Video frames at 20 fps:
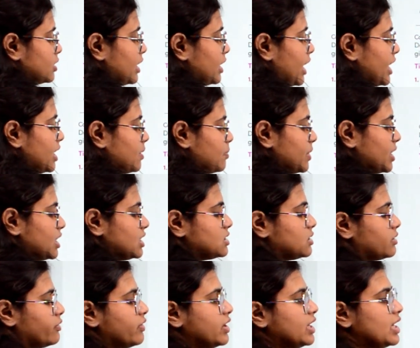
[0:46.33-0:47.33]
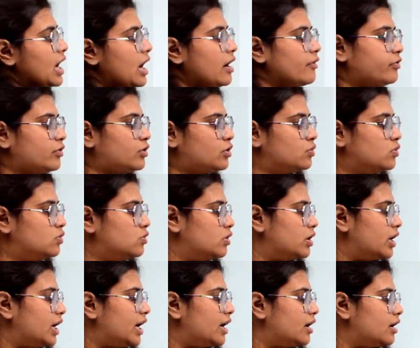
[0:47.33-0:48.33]
That means we have to
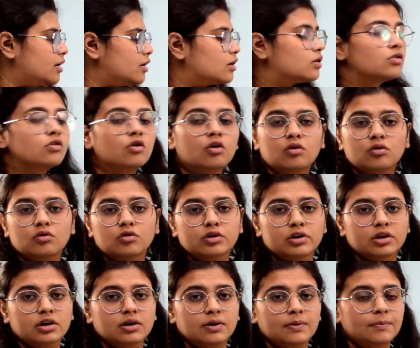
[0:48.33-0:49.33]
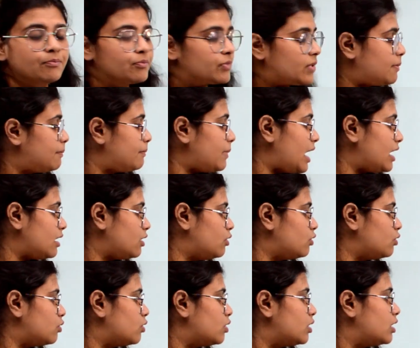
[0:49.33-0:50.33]
code
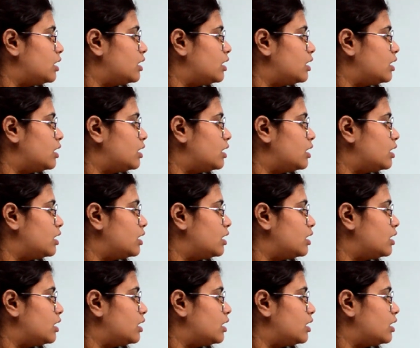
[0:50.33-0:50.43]
mango